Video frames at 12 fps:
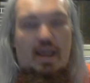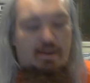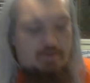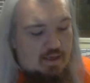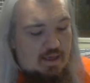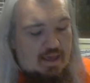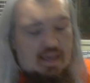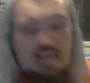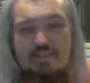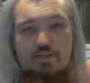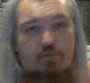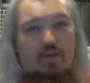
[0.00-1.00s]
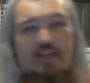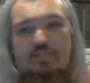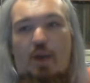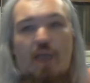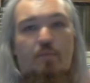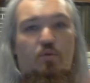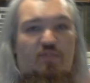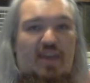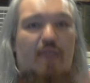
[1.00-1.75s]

and it's a great spy movie.